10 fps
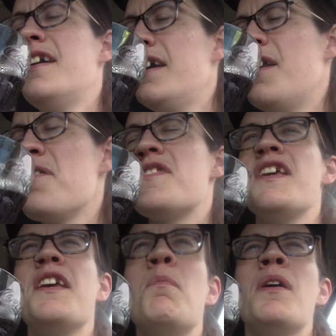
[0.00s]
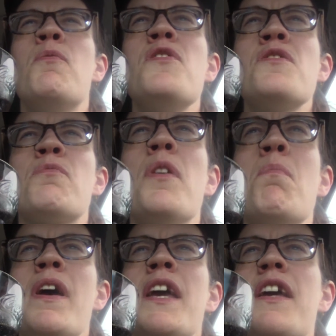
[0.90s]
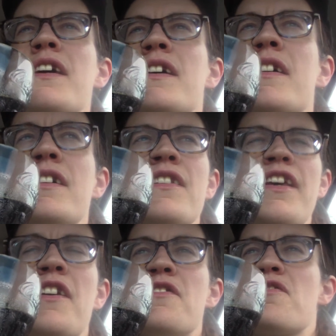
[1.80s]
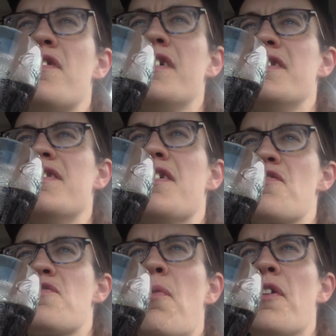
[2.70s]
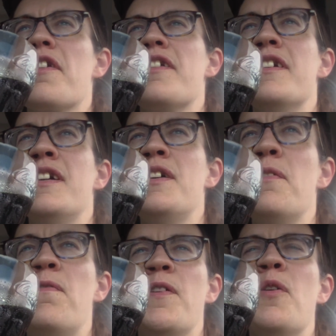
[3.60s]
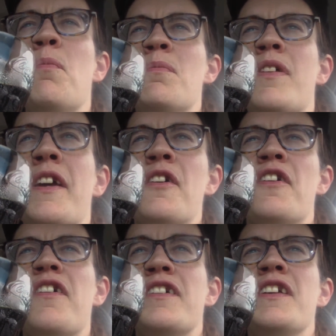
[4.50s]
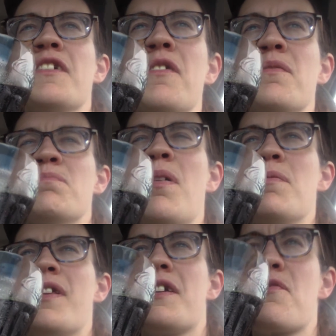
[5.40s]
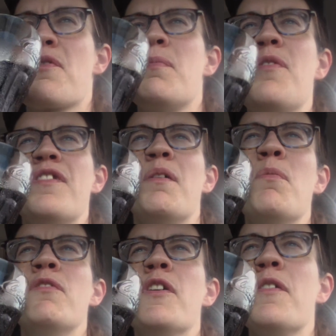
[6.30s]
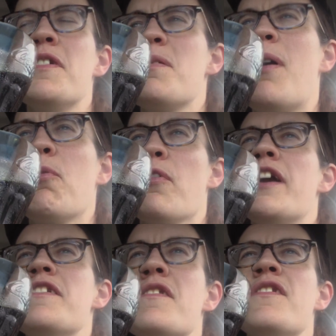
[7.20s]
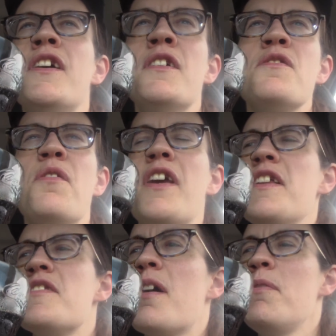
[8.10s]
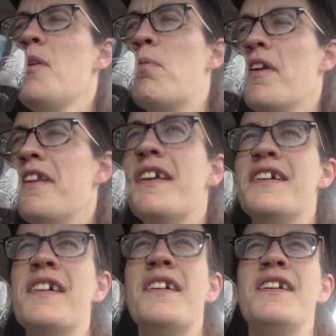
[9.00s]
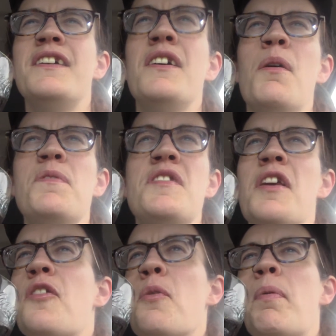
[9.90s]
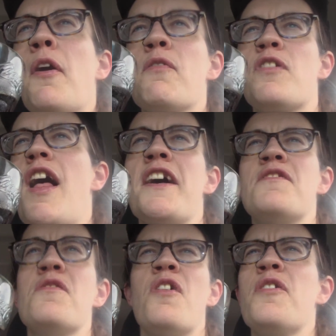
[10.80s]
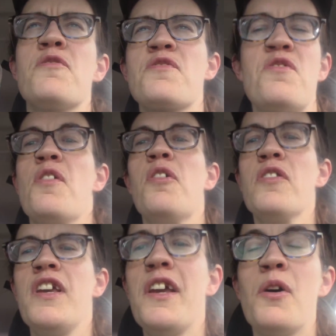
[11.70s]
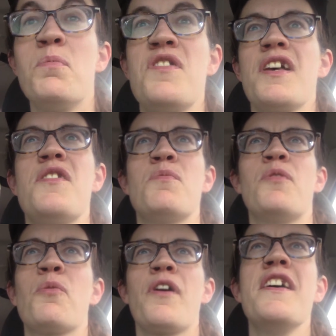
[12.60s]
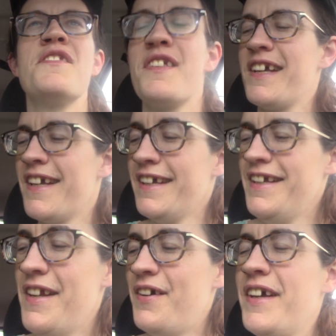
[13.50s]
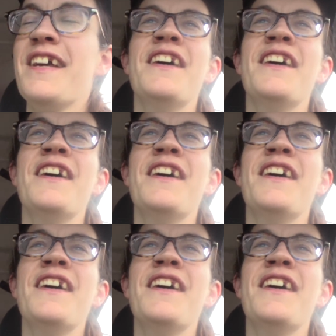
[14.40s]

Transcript: and I was thinking, man, we should remake like a, a, a short film, like or you know maybe like a tribute to that movie. Only it's about race. So like anytime that you put a particular pair of glasses on, you're suddenly obsessed with race. Like, you know, like